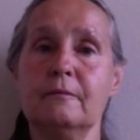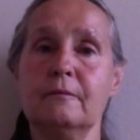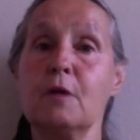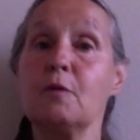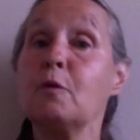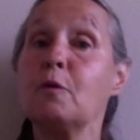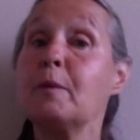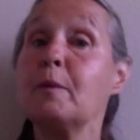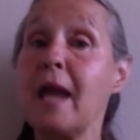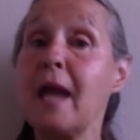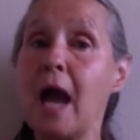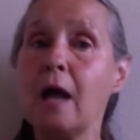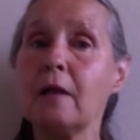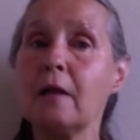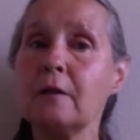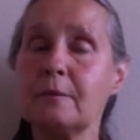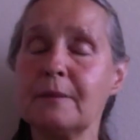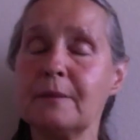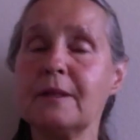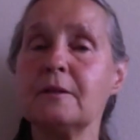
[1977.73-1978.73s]
They will be
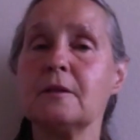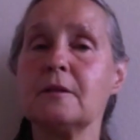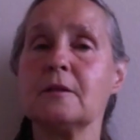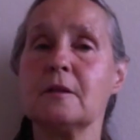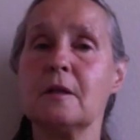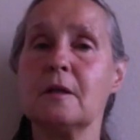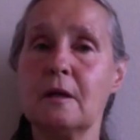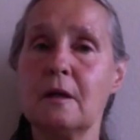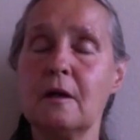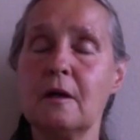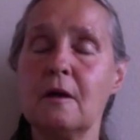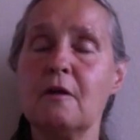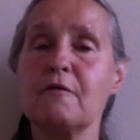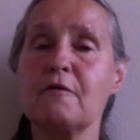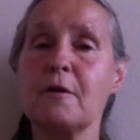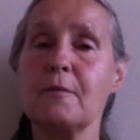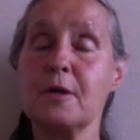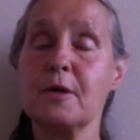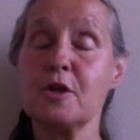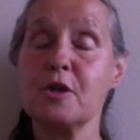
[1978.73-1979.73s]
elements
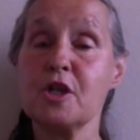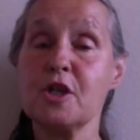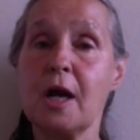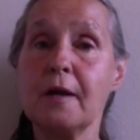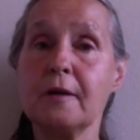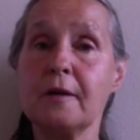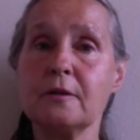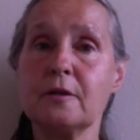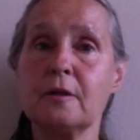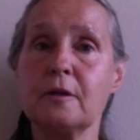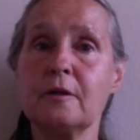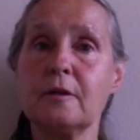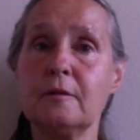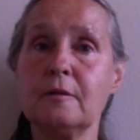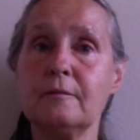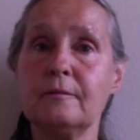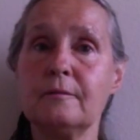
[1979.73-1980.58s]
from your childhood.